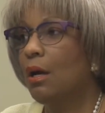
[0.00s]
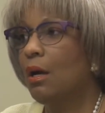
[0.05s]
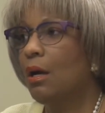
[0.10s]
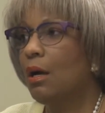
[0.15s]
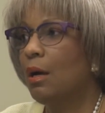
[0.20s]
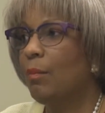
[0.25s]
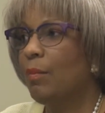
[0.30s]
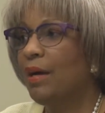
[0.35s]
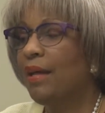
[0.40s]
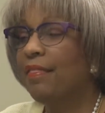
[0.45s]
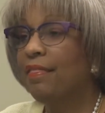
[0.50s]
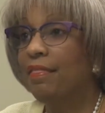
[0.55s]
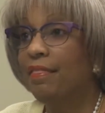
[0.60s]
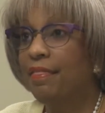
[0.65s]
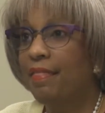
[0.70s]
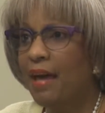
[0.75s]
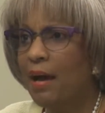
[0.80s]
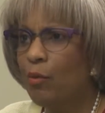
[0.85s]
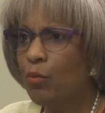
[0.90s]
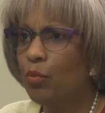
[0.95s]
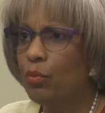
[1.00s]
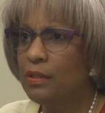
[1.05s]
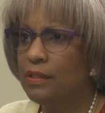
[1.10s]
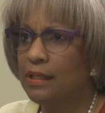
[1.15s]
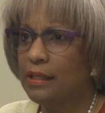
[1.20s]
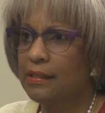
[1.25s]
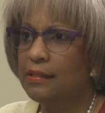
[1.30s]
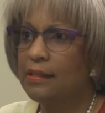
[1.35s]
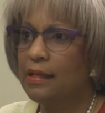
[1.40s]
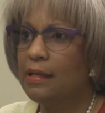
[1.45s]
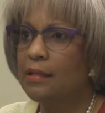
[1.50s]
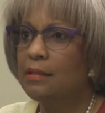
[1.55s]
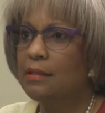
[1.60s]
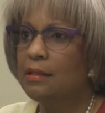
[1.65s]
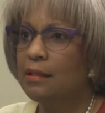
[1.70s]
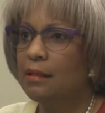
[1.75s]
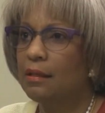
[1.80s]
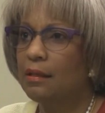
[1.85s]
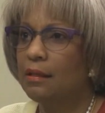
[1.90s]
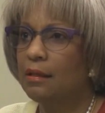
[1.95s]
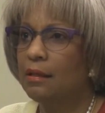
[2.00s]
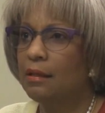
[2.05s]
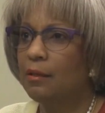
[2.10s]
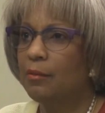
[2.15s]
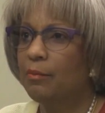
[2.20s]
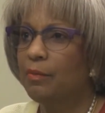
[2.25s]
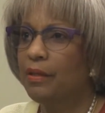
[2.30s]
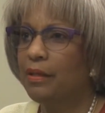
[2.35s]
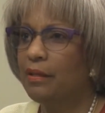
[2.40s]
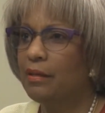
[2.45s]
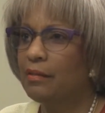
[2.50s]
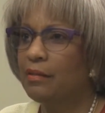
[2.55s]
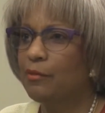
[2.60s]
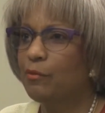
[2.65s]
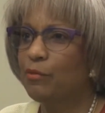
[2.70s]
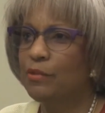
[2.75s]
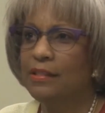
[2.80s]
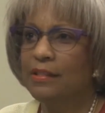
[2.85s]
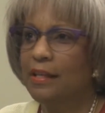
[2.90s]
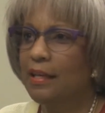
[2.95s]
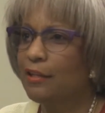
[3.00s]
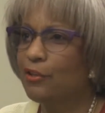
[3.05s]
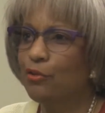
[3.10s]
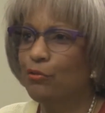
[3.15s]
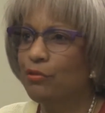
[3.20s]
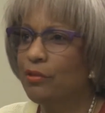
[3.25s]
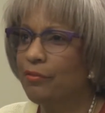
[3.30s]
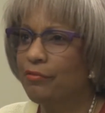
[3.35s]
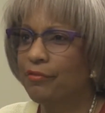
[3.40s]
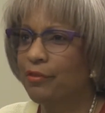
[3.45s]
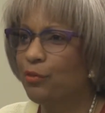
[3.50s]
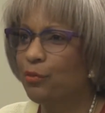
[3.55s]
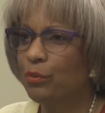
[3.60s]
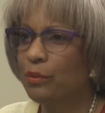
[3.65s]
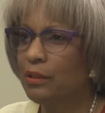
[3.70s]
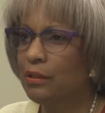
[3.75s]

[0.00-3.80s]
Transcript: And that was exciting because it was like two different